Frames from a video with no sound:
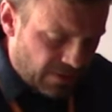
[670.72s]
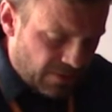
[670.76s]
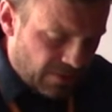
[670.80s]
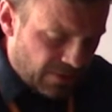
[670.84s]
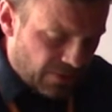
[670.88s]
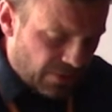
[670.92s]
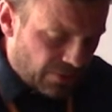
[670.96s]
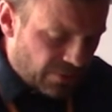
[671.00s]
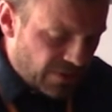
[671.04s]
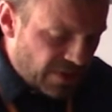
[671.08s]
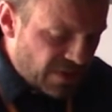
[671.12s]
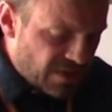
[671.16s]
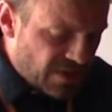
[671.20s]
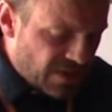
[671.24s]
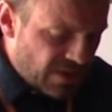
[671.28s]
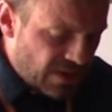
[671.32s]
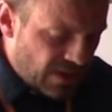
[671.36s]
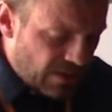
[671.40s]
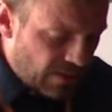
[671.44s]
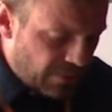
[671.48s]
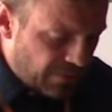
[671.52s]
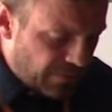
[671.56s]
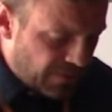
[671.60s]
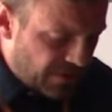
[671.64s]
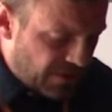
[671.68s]
The concrete
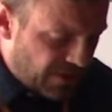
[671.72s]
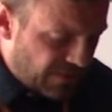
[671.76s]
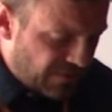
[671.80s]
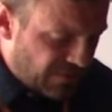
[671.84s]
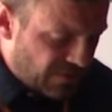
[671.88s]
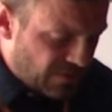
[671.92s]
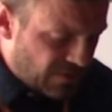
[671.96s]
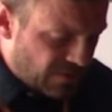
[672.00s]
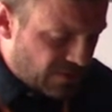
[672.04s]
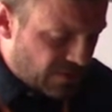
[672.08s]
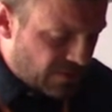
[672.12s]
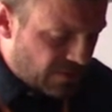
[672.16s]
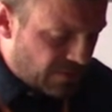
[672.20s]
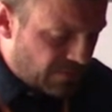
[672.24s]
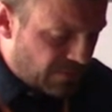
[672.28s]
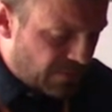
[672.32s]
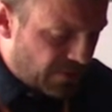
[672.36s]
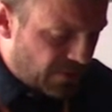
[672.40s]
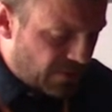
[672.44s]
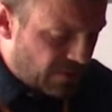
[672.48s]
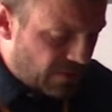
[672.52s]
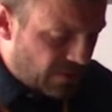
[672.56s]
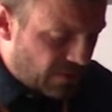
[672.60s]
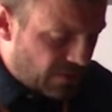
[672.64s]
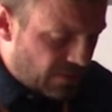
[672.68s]
setup differs,
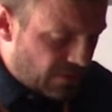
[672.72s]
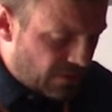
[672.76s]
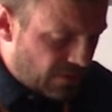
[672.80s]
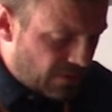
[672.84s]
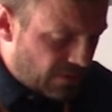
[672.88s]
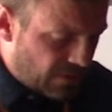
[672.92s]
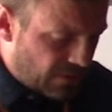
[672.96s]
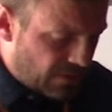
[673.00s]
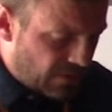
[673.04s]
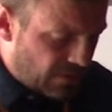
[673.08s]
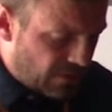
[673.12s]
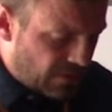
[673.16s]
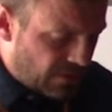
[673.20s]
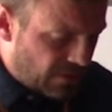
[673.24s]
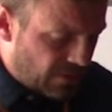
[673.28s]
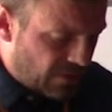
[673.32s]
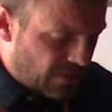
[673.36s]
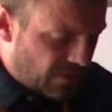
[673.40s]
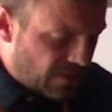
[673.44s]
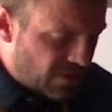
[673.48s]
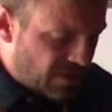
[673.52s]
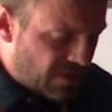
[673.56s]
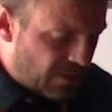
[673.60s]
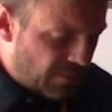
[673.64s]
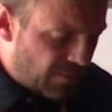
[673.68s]
but the
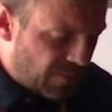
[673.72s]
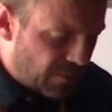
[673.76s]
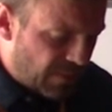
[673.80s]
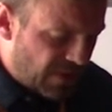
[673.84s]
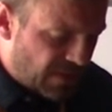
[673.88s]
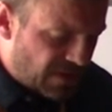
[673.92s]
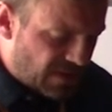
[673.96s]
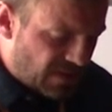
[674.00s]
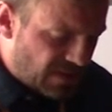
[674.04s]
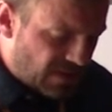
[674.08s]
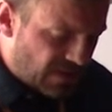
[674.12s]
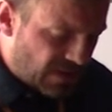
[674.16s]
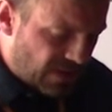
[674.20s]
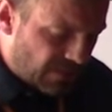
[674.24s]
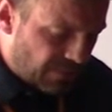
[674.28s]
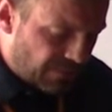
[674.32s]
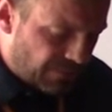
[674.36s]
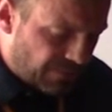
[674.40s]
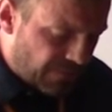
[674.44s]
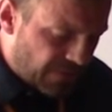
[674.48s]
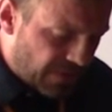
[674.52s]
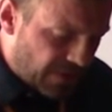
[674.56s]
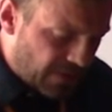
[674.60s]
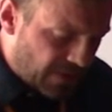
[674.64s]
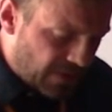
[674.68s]
concept remains the
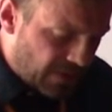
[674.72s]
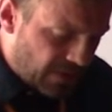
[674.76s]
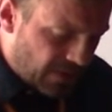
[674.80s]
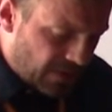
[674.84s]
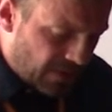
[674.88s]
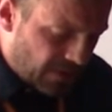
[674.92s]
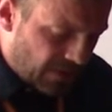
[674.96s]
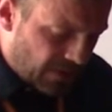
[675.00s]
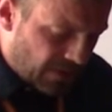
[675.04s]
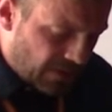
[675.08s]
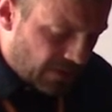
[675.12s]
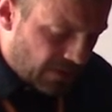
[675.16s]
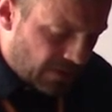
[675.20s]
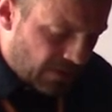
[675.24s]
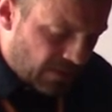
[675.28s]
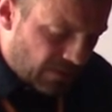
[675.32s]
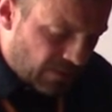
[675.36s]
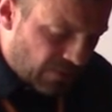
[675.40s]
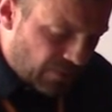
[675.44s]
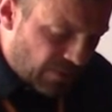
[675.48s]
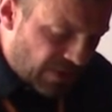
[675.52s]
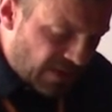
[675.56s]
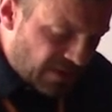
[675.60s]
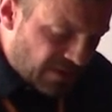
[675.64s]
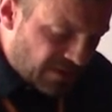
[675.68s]
same.
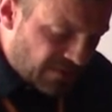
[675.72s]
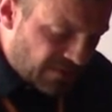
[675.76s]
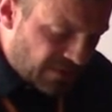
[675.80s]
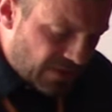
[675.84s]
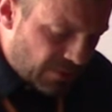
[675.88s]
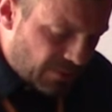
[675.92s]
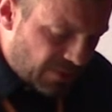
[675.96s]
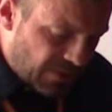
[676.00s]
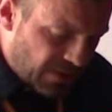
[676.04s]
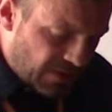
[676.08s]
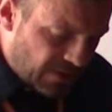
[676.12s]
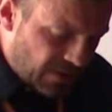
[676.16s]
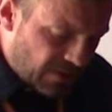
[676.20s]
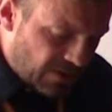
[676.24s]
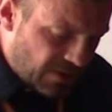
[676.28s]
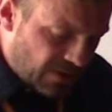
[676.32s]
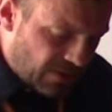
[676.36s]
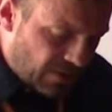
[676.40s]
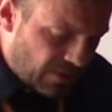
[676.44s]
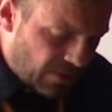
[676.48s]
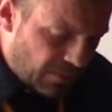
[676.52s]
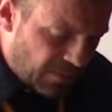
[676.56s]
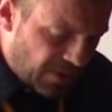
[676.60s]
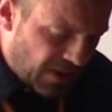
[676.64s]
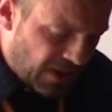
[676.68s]
The rise of independent
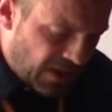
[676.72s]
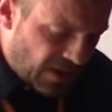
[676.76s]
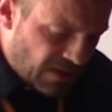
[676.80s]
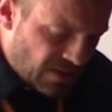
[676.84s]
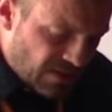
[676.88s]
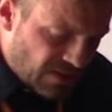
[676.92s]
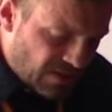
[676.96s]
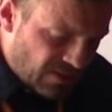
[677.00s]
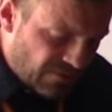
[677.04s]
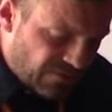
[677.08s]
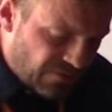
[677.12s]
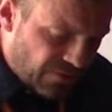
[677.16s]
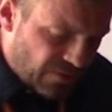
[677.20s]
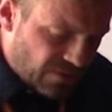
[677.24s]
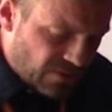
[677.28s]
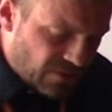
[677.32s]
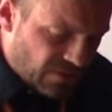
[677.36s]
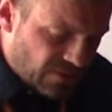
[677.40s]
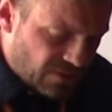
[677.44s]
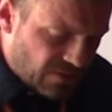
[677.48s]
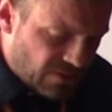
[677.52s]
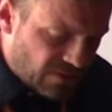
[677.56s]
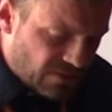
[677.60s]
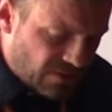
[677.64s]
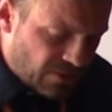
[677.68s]
economic agency
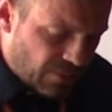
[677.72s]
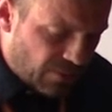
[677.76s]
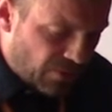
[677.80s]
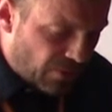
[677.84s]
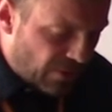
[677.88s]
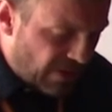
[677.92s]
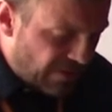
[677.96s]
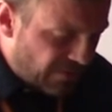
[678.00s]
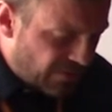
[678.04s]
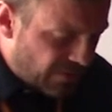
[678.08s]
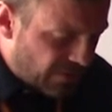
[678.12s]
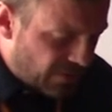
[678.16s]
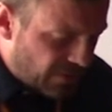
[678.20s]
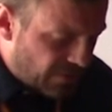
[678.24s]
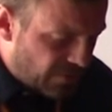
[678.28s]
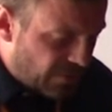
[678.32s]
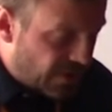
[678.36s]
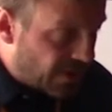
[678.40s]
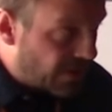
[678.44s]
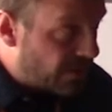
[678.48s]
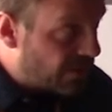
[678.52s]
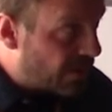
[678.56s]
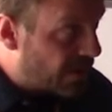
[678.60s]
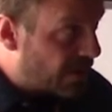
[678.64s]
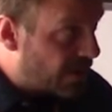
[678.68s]
fosters topographically
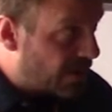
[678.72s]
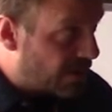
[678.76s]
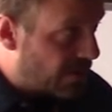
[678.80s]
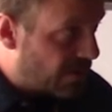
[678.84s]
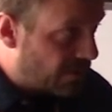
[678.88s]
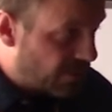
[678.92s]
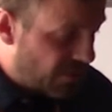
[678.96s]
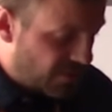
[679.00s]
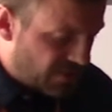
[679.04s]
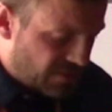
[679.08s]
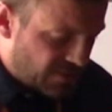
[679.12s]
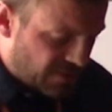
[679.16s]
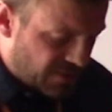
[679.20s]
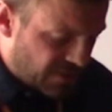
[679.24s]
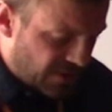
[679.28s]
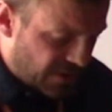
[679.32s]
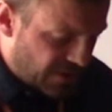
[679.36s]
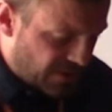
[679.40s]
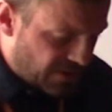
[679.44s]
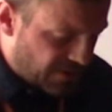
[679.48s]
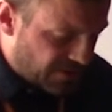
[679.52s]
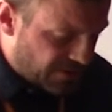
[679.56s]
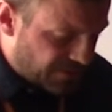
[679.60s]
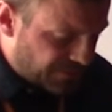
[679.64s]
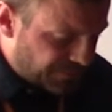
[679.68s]
regulated commercial
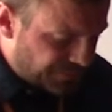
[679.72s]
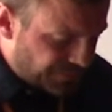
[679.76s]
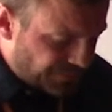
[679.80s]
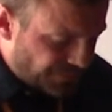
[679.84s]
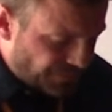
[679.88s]
sites.